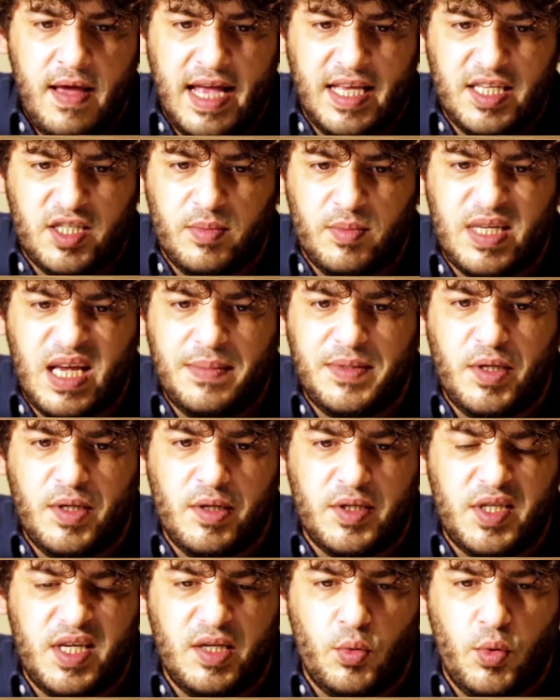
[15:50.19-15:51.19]
And sometimes
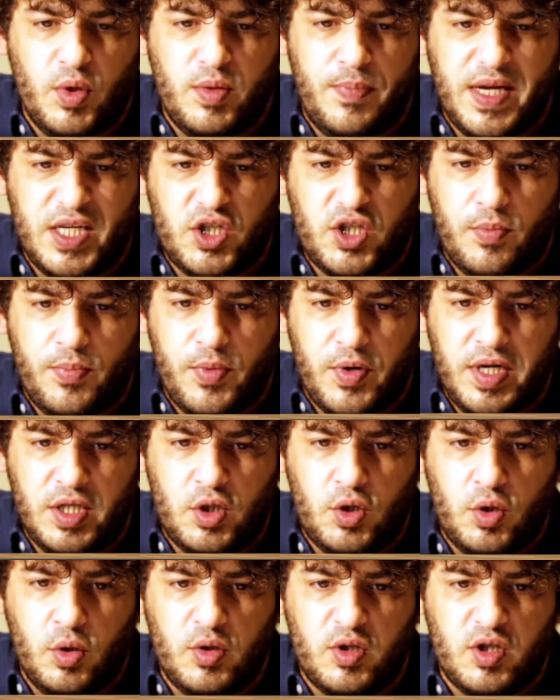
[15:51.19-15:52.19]
you'll see it with bishop on
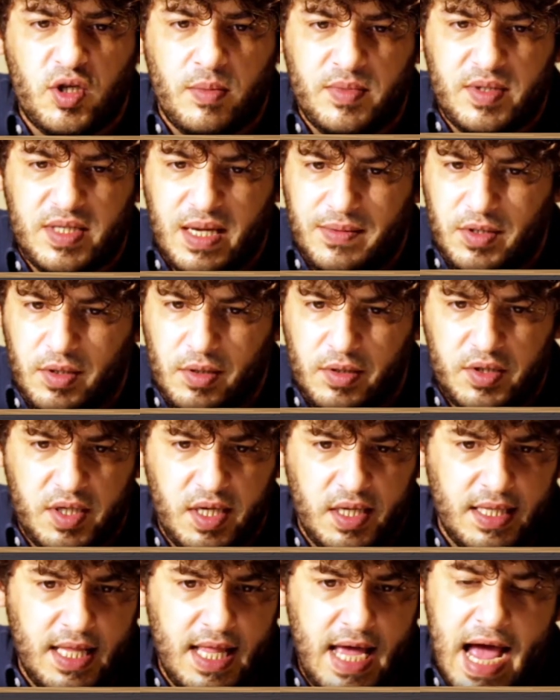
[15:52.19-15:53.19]
e2, sometimes you'll
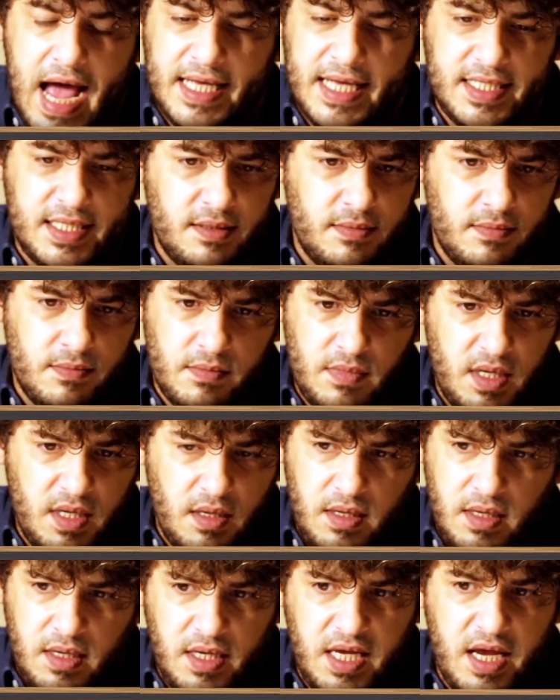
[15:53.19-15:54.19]
see it as
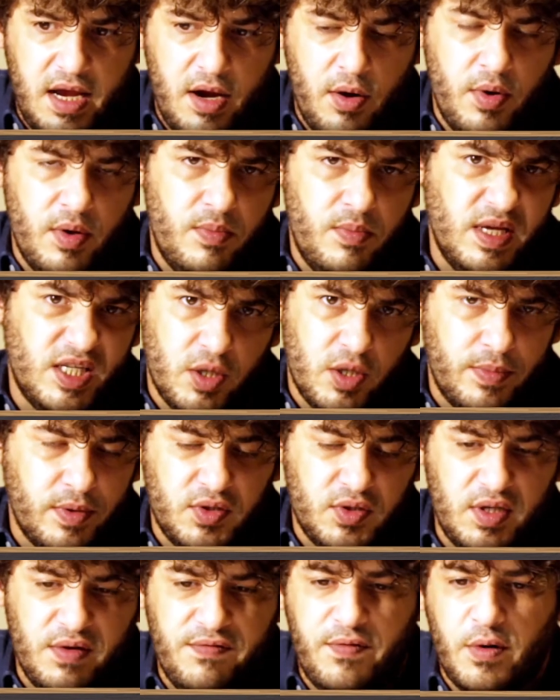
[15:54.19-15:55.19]
in here with bishop
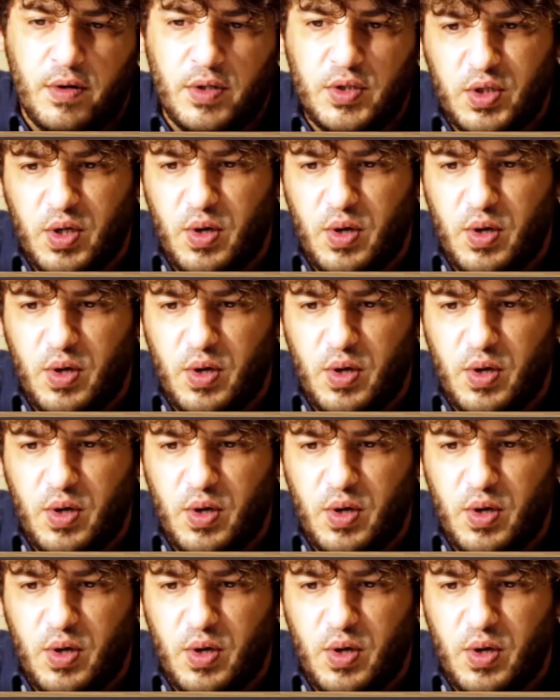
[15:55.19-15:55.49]
on c4.